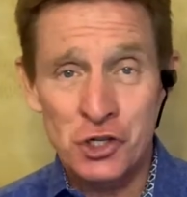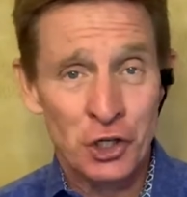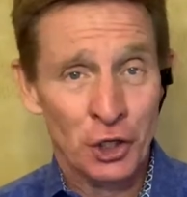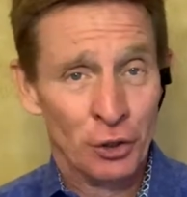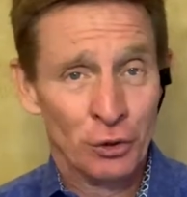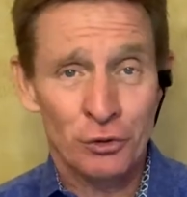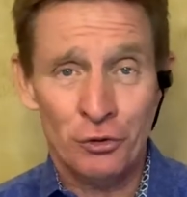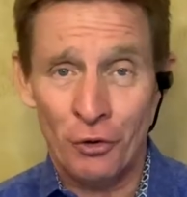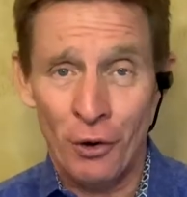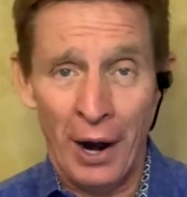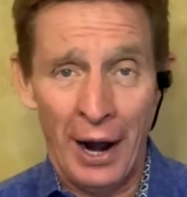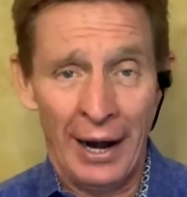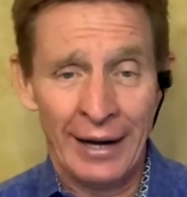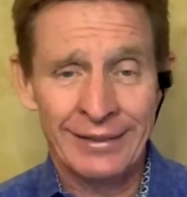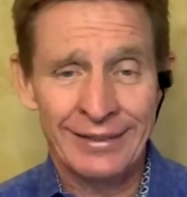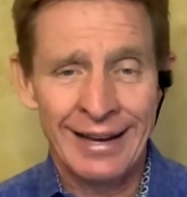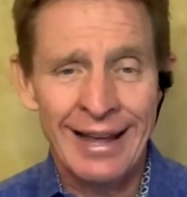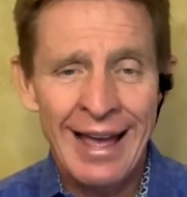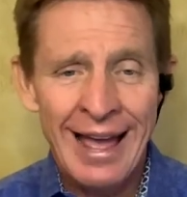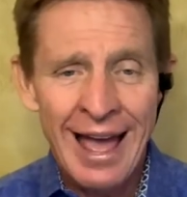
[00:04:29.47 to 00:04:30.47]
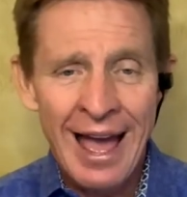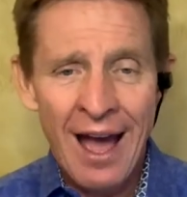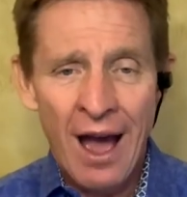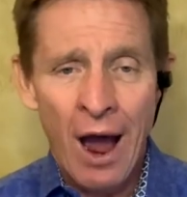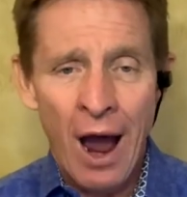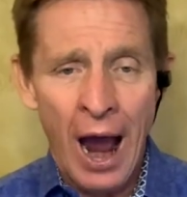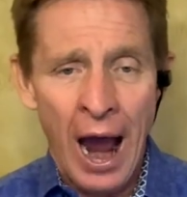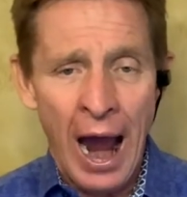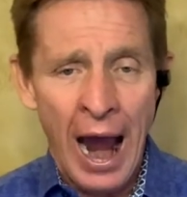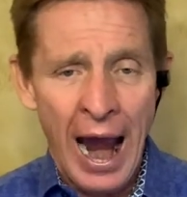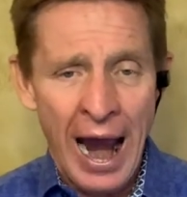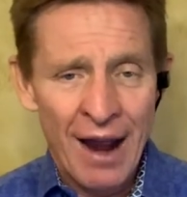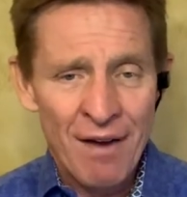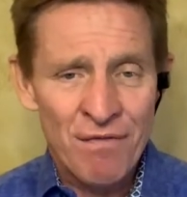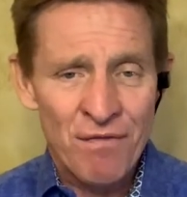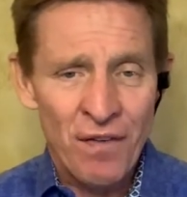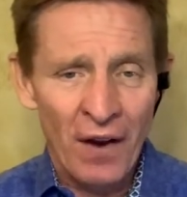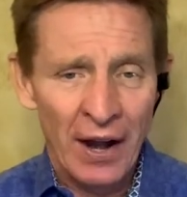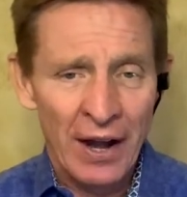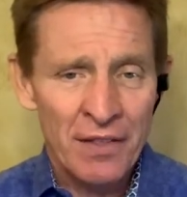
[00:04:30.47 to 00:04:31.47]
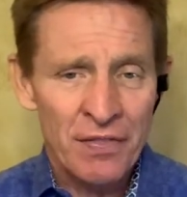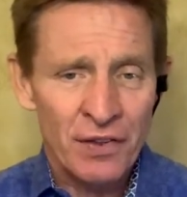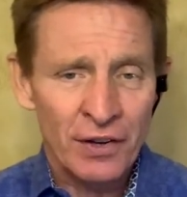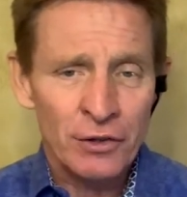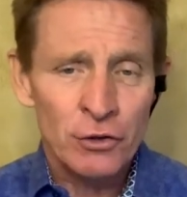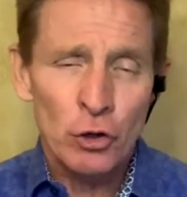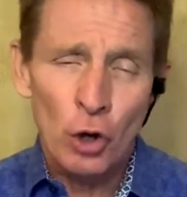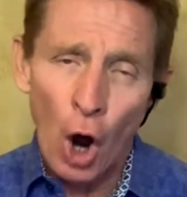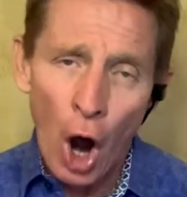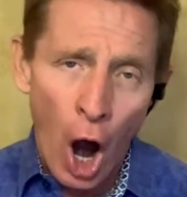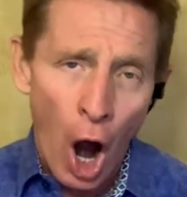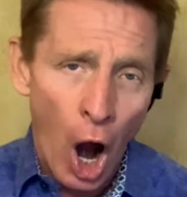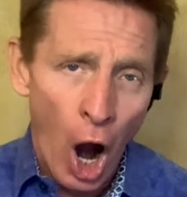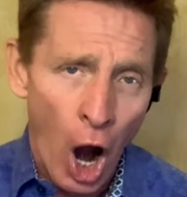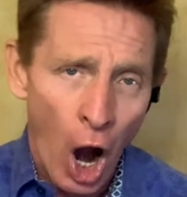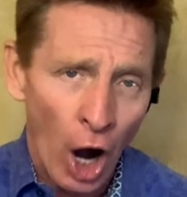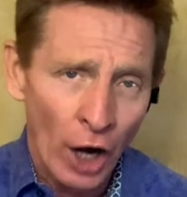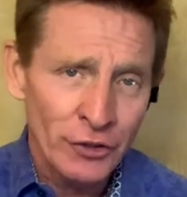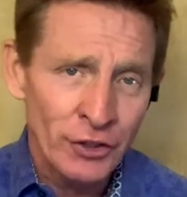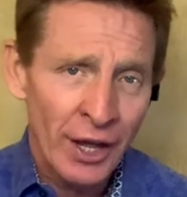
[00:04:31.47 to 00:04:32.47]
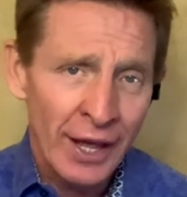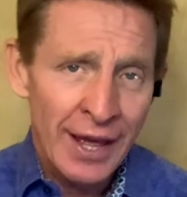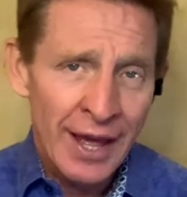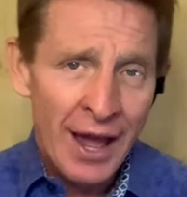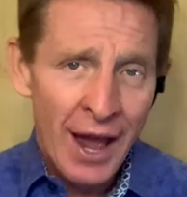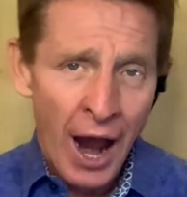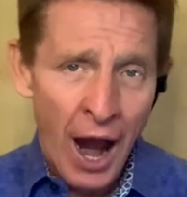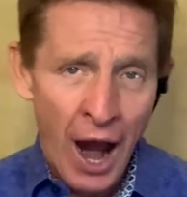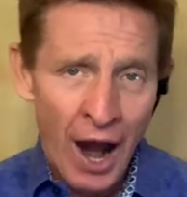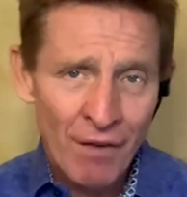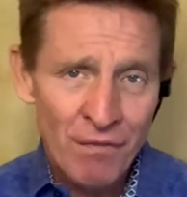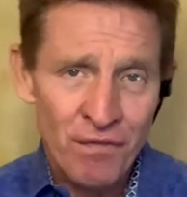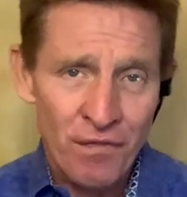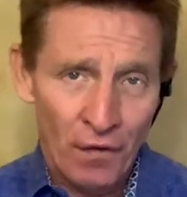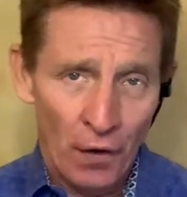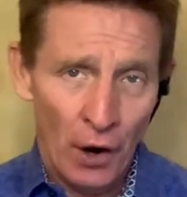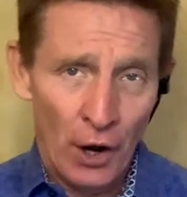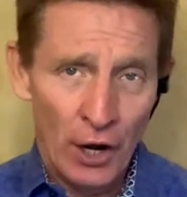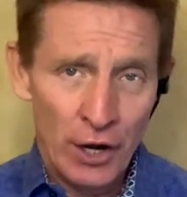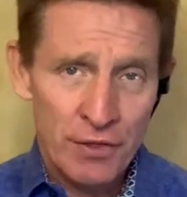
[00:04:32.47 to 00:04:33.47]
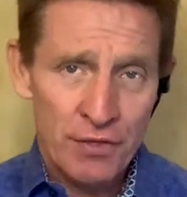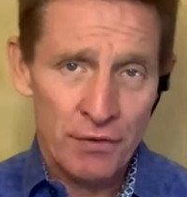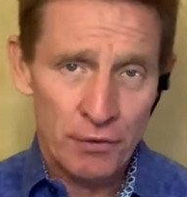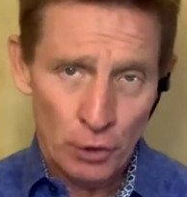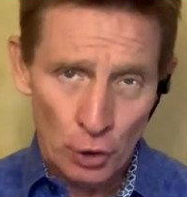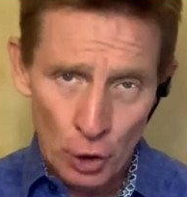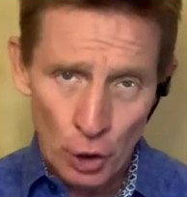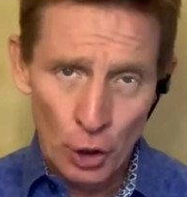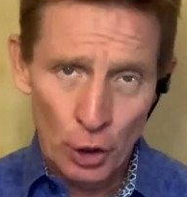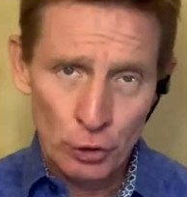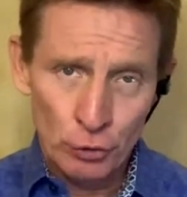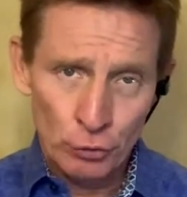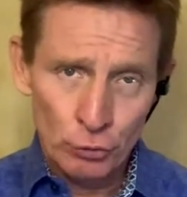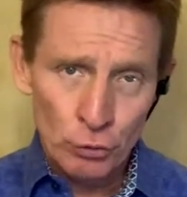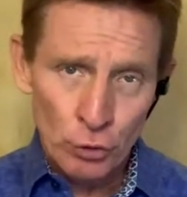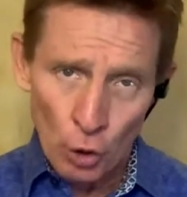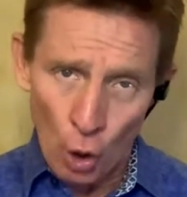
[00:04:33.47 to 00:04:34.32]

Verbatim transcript: children. Have faith in God. Have faith in